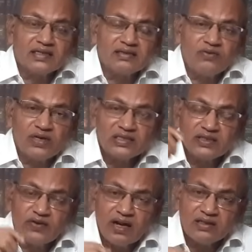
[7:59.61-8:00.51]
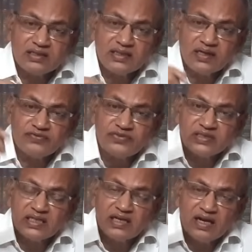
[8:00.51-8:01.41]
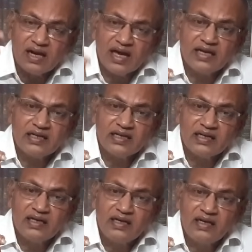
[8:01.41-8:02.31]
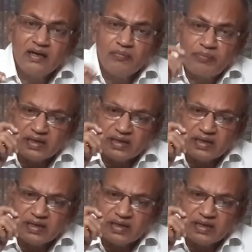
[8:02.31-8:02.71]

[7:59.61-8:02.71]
What is the velocity of physical light? Per